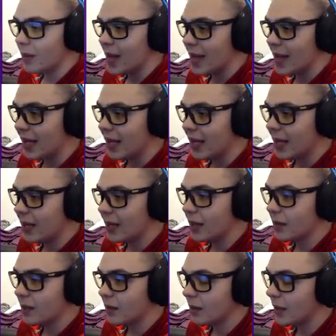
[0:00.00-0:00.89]
back any
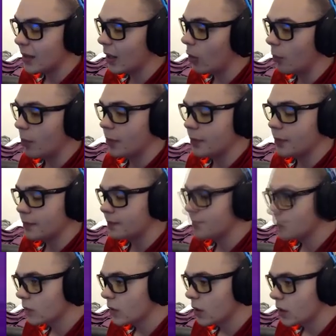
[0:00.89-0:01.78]
help.
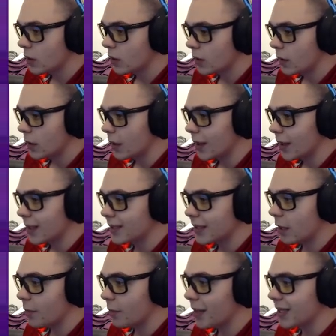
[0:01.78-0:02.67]
It is
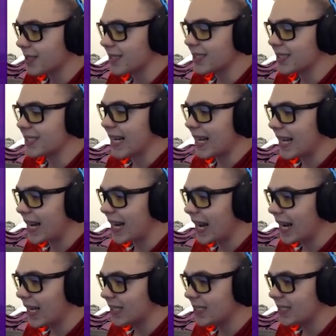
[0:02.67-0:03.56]
going to be a 2nd
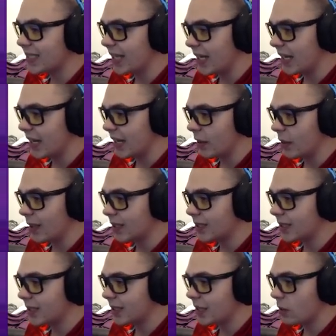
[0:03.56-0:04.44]
and 10 here.
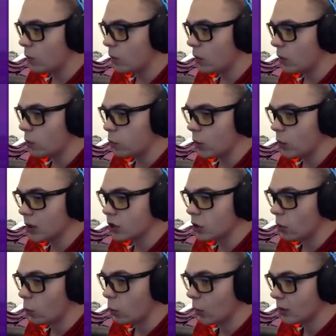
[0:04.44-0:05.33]
Let's see what
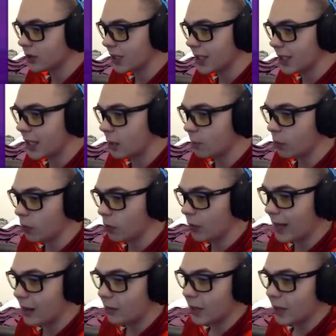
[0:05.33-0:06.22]
Russell Wilson can pull
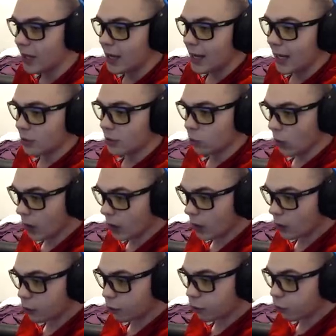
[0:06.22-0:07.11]
out, as we're going
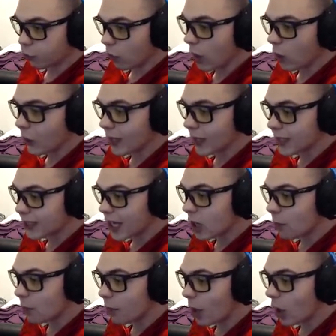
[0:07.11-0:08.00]
to throw it, and
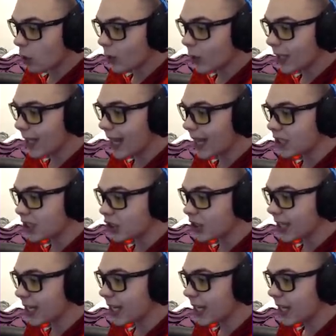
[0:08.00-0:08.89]
Doug Baldwin catches
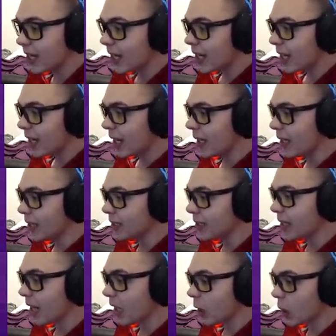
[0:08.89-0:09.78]
it, and he's
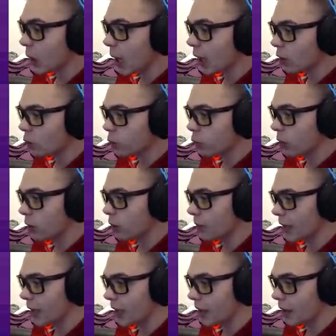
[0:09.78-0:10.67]
got a lot of room
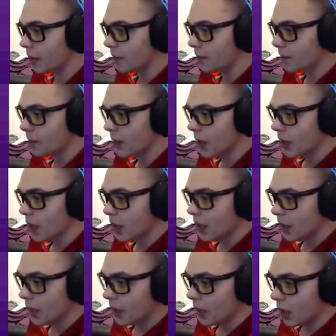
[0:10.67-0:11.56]
here.
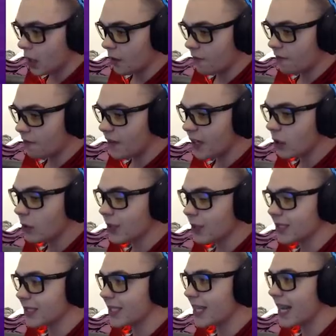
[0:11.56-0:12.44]
A defender
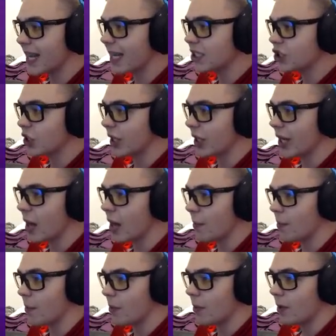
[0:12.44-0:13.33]
is catching
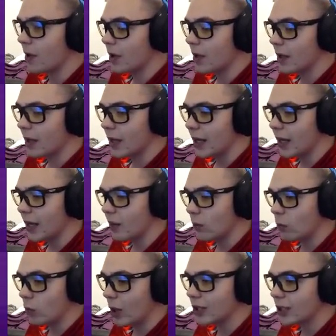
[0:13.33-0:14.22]
up,
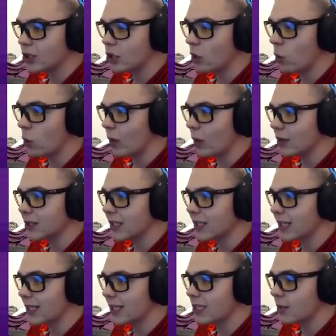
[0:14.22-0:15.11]
and Russell
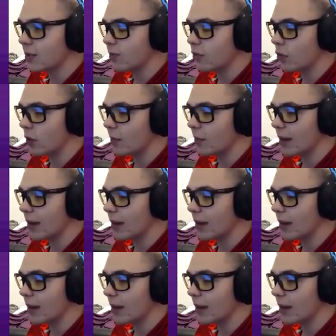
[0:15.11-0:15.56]
Wilson hits him for